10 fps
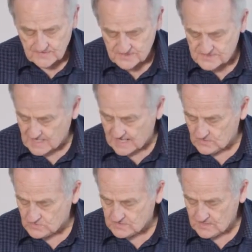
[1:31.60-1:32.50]
the
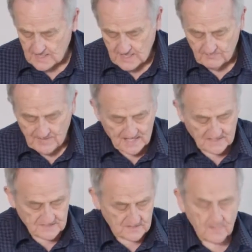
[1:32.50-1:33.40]
scales are
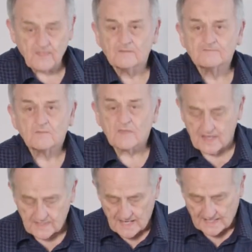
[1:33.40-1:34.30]
balanced
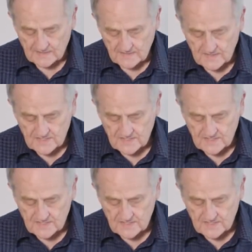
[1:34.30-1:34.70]
again.